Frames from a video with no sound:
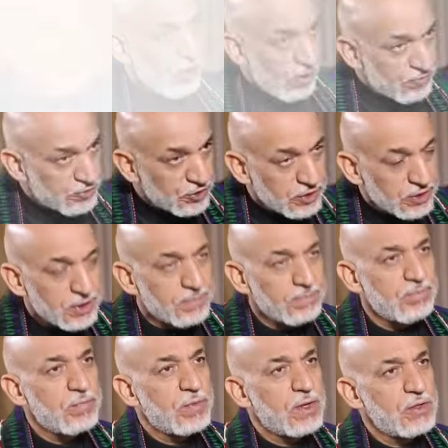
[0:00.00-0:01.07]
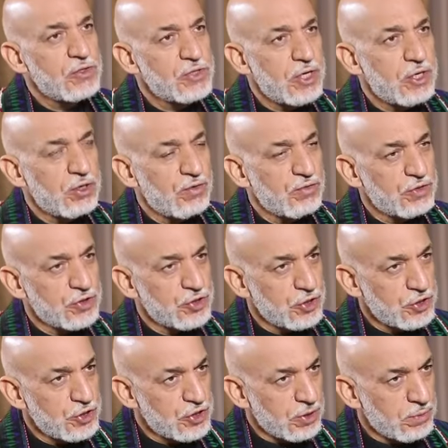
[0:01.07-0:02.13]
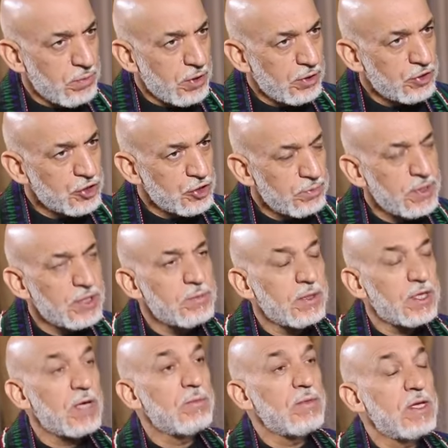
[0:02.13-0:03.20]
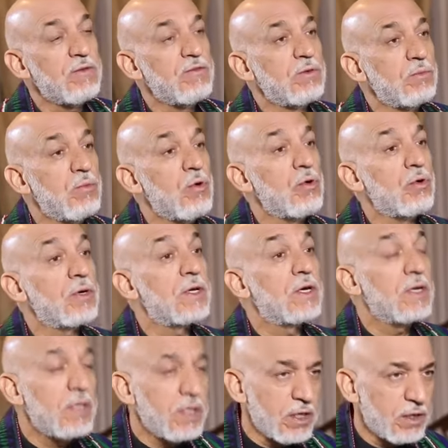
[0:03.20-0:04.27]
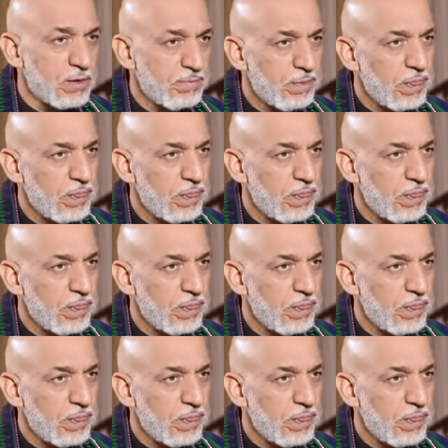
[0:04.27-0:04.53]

After the signing of the strategic partnership, it became even more clear.